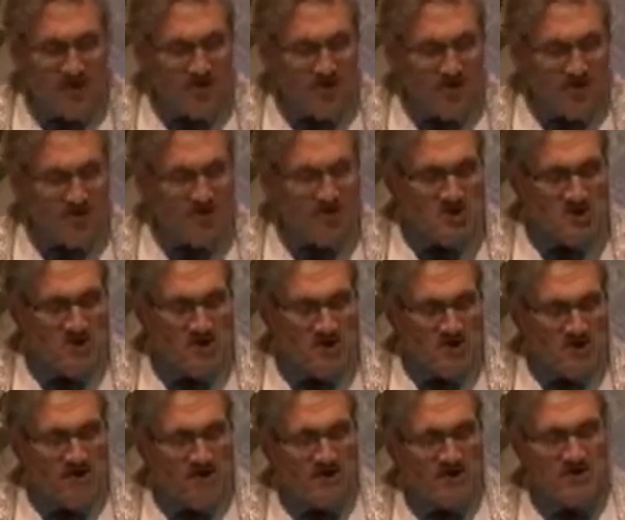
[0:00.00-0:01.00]
Ernst
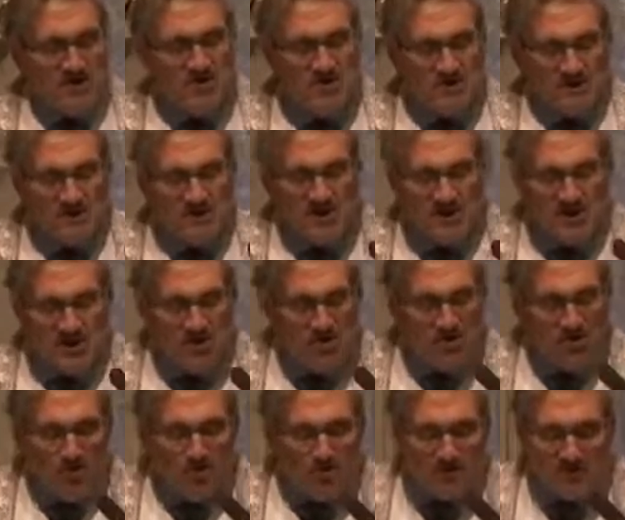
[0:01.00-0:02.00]
Becker, in his classic
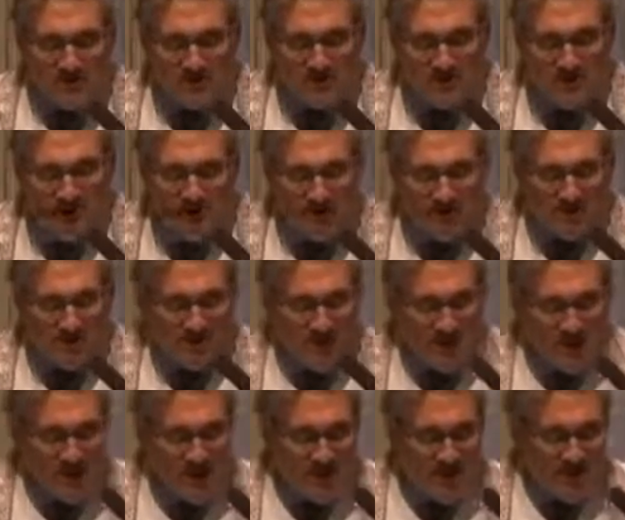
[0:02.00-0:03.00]
book, The Denial of
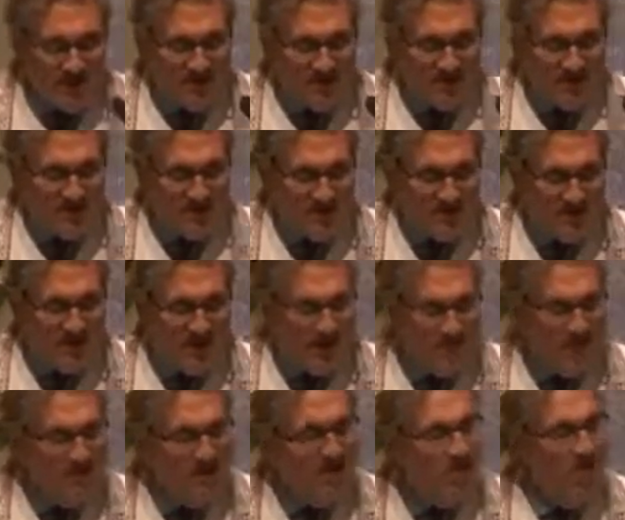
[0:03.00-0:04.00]
Death, has written,
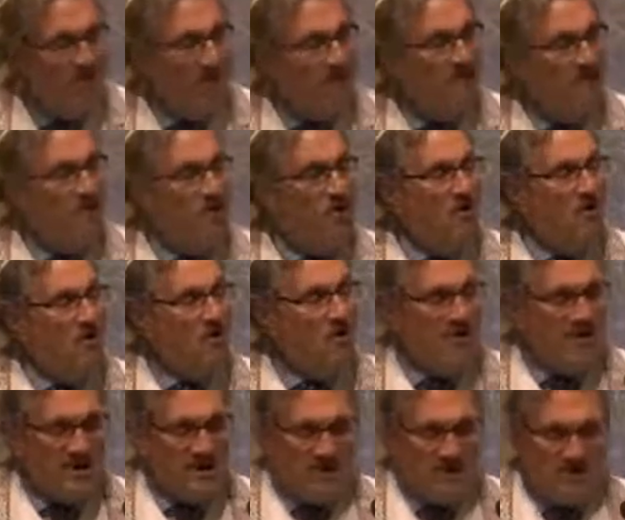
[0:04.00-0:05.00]
"Of all
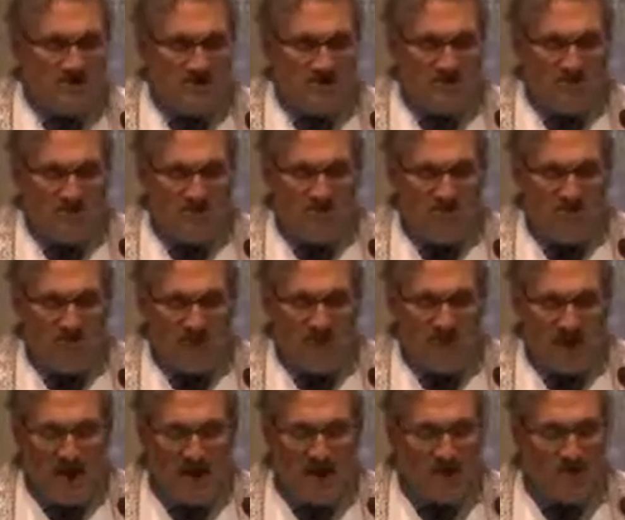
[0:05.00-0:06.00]
things that move
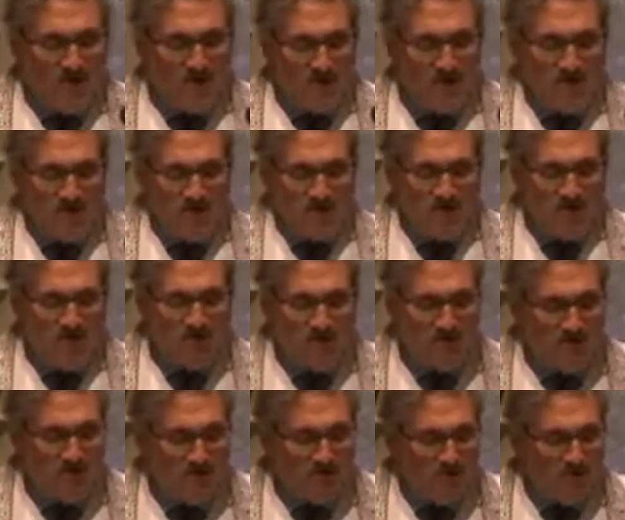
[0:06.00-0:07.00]
men, one of the
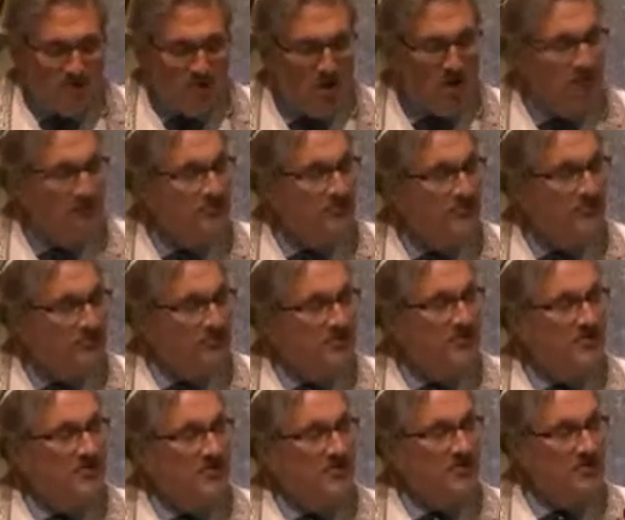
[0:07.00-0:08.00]
principal ones is
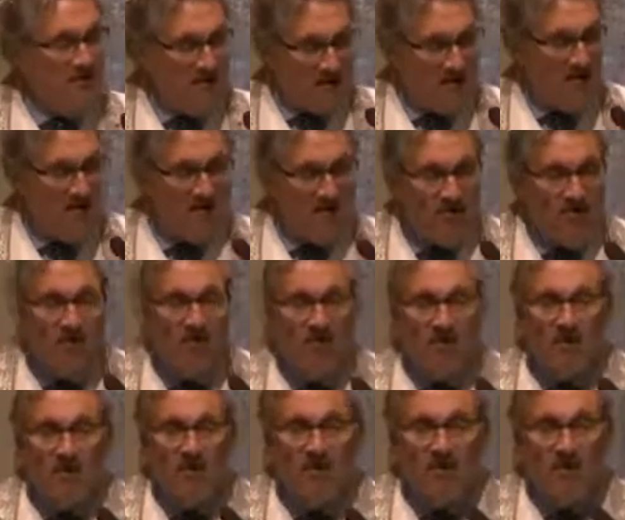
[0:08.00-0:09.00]
the terror
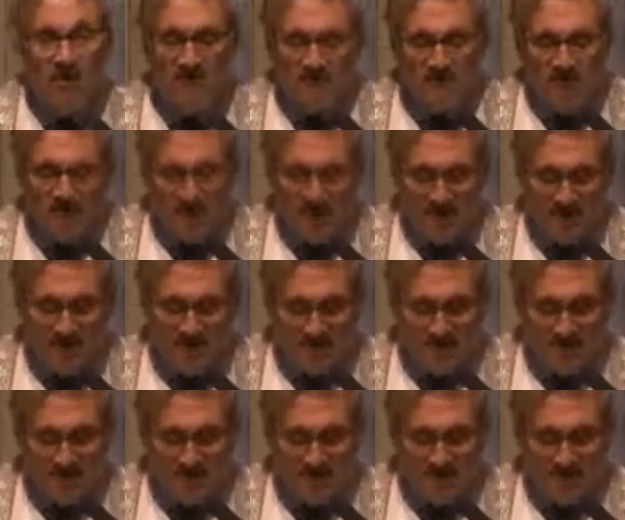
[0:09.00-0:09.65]
of death.